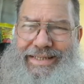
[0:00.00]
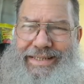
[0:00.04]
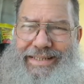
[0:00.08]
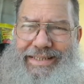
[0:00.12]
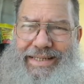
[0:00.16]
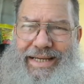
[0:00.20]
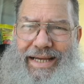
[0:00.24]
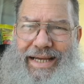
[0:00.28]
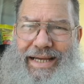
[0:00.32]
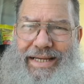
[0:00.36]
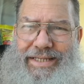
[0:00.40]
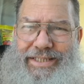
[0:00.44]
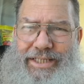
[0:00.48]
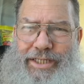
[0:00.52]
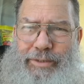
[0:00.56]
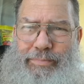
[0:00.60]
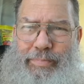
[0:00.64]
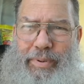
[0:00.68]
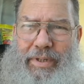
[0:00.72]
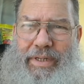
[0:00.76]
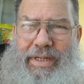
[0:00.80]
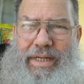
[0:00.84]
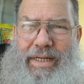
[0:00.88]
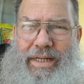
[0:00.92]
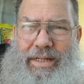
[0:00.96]
So she's
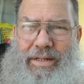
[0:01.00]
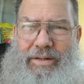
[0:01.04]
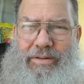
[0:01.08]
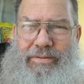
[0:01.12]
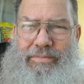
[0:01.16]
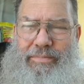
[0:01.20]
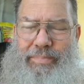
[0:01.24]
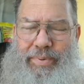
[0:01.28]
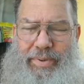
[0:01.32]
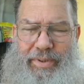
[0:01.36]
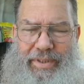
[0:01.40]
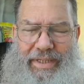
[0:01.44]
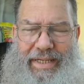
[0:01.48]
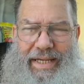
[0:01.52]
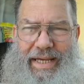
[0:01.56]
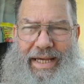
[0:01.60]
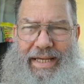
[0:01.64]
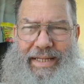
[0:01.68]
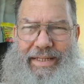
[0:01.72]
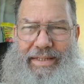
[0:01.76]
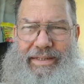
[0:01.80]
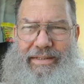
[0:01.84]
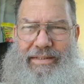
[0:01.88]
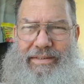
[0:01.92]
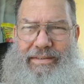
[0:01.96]
pretty old and pretty
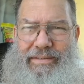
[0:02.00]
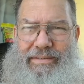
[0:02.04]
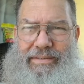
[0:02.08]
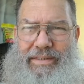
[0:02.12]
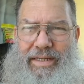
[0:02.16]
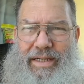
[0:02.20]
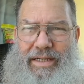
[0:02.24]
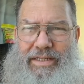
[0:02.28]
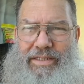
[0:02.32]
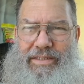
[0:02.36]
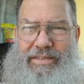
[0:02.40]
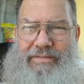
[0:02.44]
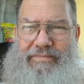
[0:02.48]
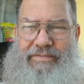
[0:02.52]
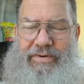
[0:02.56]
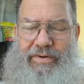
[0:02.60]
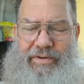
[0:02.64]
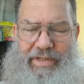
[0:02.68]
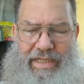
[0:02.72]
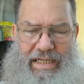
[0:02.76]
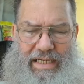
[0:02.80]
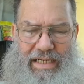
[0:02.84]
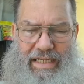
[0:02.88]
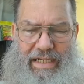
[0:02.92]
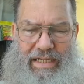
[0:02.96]
had it, so it's
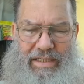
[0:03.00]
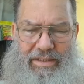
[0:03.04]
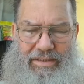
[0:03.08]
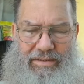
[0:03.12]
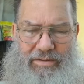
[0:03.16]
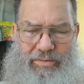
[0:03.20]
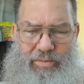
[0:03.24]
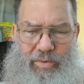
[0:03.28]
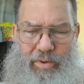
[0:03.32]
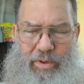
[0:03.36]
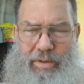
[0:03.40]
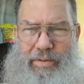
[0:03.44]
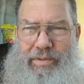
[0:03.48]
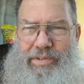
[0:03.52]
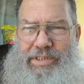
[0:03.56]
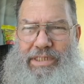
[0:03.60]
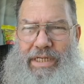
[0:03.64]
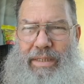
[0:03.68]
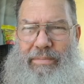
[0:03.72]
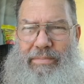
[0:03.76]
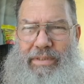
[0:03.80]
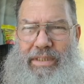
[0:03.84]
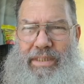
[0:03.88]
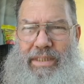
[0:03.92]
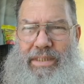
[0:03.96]
very hard to work with
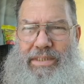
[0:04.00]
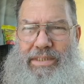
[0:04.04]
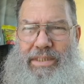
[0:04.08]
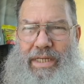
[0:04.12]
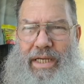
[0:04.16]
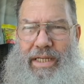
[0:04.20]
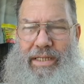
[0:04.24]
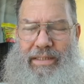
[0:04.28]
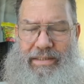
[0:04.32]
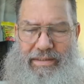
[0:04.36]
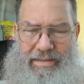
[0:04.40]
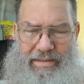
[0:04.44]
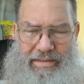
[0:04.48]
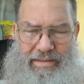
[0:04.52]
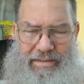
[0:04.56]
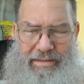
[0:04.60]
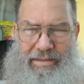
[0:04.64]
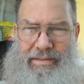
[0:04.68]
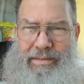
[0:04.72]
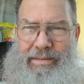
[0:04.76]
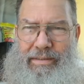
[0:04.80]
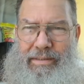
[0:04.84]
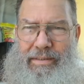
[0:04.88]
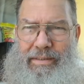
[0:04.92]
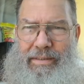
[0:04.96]
something that's that
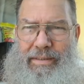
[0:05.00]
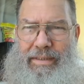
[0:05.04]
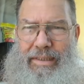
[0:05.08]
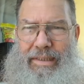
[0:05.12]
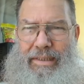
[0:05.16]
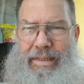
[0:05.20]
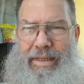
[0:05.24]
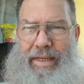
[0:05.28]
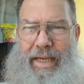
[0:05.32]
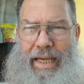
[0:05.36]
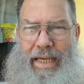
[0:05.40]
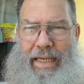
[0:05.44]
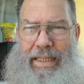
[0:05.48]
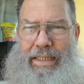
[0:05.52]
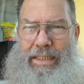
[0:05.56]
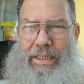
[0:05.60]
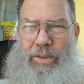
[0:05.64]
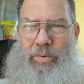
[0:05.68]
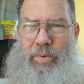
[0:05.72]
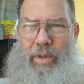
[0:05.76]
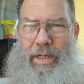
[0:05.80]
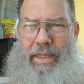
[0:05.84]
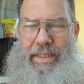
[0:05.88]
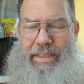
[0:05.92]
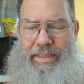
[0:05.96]

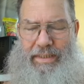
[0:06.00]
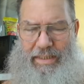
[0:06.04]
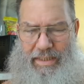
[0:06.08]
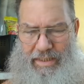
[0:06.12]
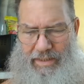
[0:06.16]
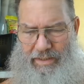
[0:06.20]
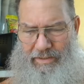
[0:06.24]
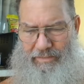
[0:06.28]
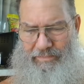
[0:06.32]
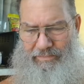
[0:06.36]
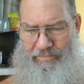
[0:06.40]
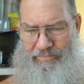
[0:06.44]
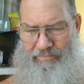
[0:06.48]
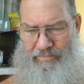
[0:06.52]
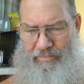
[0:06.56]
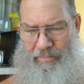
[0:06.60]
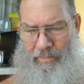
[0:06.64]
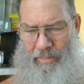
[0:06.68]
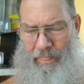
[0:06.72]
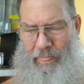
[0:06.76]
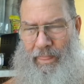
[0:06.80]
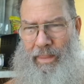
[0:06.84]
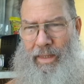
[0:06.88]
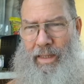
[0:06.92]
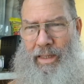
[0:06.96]
antiquated.
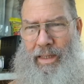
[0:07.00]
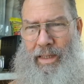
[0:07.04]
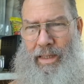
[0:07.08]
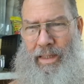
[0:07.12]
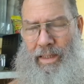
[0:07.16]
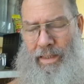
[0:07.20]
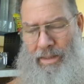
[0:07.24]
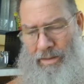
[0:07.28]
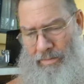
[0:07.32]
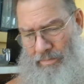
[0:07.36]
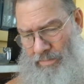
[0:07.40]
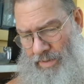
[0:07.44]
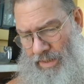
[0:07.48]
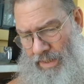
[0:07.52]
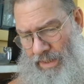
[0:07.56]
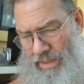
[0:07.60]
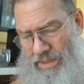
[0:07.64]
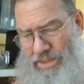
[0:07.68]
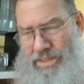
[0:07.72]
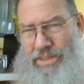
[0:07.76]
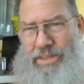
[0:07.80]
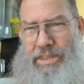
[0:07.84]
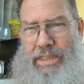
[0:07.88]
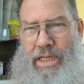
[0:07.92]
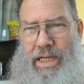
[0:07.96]
But
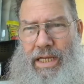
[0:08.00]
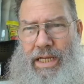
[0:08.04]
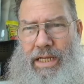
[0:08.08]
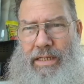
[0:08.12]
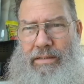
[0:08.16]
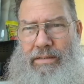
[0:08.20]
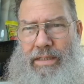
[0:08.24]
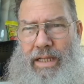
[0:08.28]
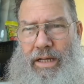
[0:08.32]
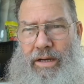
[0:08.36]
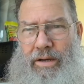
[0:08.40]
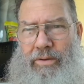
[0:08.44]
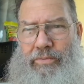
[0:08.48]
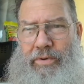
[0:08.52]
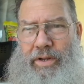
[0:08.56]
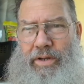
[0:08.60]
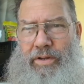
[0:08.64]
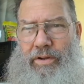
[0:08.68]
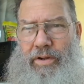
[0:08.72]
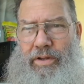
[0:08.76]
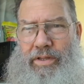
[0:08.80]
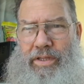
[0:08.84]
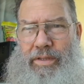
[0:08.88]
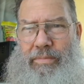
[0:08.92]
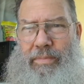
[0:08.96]
it's glowing red
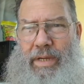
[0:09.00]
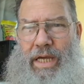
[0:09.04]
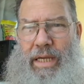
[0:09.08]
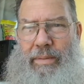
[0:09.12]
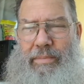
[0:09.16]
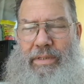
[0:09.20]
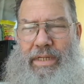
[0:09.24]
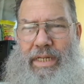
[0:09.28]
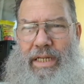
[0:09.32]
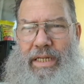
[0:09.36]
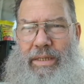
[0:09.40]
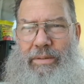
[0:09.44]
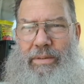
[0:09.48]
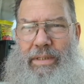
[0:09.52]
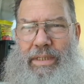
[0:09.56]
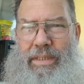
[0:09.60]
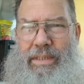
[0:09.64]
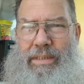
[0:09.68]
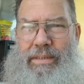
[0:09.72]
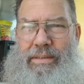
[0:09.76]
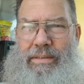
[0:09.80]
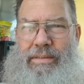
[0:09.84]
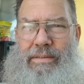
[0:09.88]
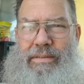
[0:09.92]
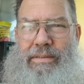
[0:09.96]
hot at the moment anyway,
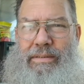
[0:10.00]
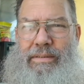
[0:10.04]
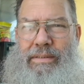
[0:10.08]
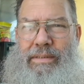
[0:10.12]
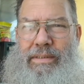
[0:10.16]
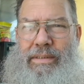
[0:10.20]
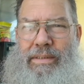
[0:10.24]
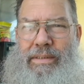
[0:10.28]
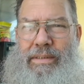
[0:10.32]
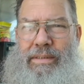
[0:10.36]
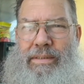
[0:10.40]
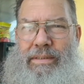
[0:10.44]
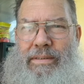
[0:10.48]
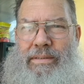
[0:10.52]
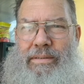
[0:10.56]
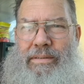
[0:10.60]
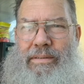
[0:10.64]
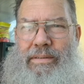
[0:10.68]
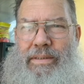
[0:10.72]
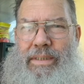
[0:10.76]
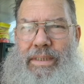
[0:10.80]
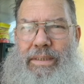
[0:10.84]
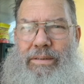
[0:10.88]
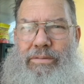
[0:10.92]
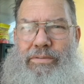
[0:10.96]

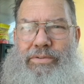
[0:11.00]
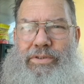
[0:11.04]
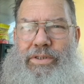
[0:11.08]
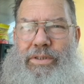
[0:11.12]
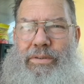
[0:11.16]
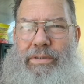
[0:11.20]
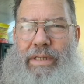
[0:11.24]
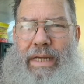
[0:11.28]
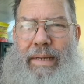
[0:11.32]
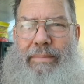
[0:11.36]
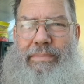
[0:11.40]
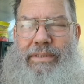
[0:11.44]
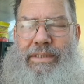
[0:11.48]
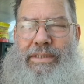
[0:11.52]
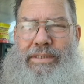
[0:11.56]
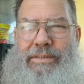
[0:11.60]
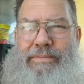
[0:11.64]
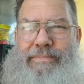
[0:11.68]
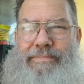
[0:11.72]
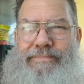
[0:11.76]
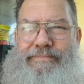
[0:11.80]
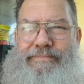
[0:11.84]
so we'll see what happens.